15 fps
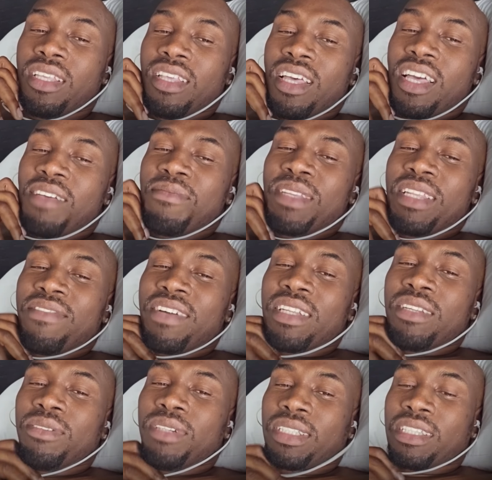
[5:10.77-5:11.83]
I mean, if I
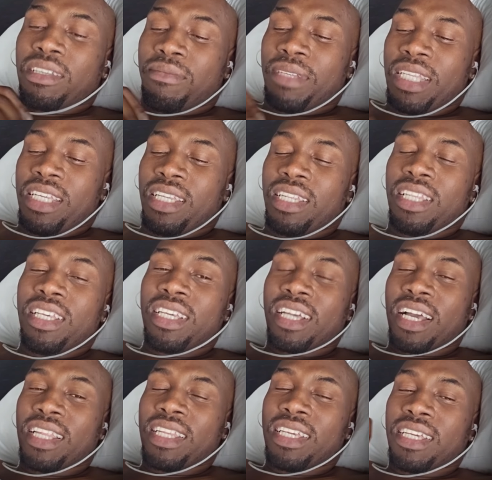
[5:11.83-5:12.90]
know what I need
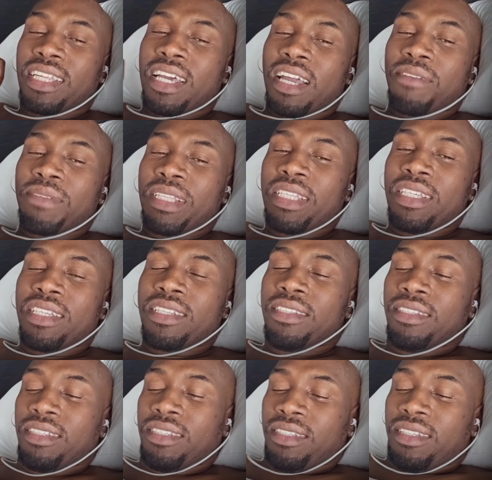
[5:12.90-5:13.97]
legal aid, I need
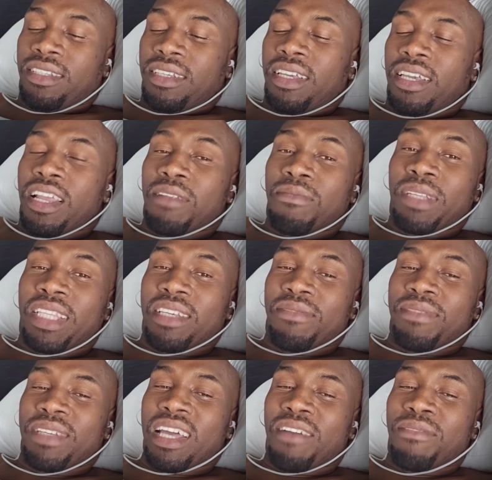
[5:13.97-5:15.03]
help me
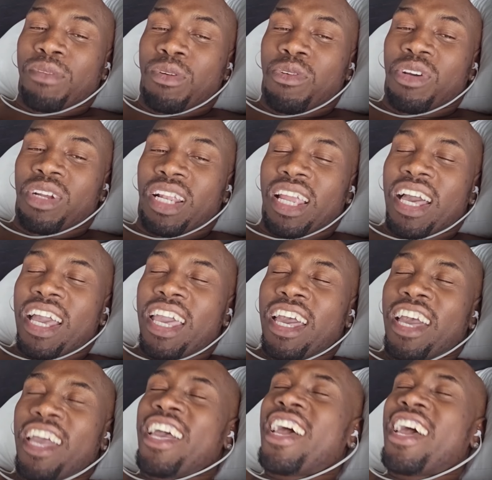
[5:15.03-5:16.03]
think, I have my own life.